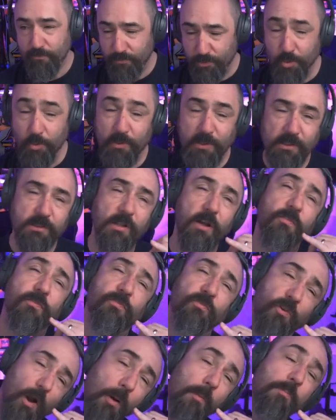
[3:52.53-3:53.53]
doing this stuff
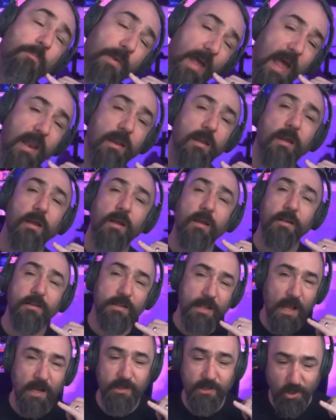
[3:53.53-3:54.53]
from bed,
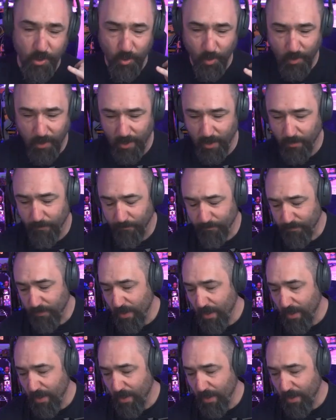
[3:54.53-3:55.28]
dead as a doornail.